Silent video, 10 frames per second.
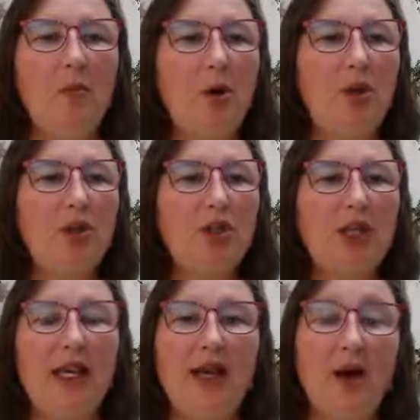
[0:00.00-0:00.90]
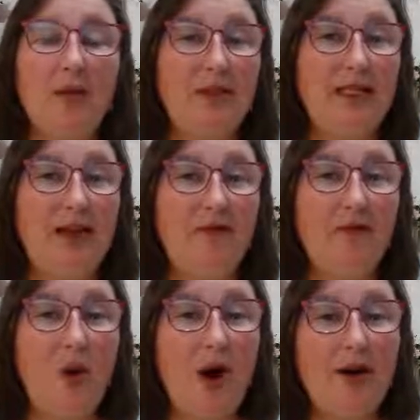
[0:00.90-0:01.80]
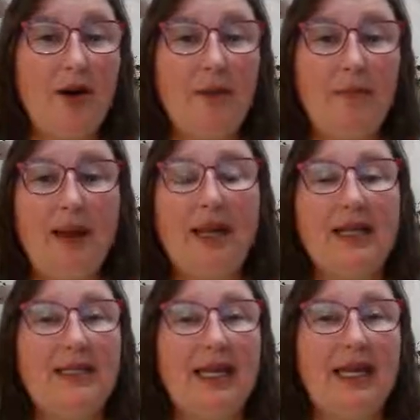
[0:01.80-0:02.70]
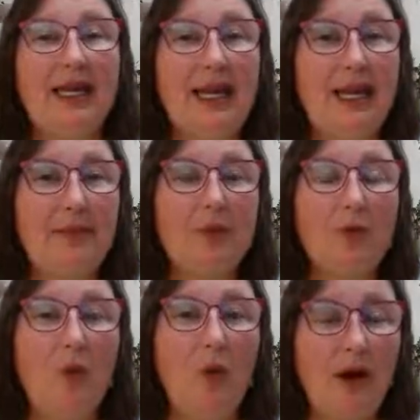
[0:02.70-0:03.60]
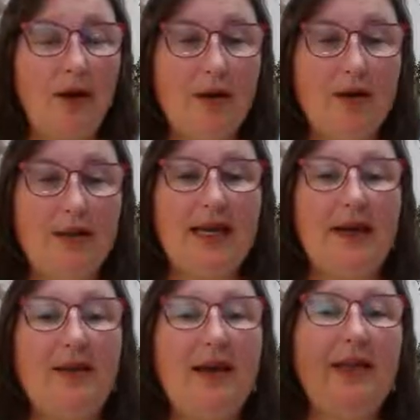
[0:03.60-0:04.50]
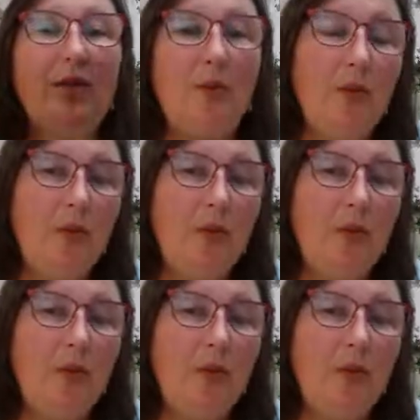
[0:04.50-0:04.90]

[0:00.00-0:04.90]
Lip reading: Mulch can help save water because it keeps water down at the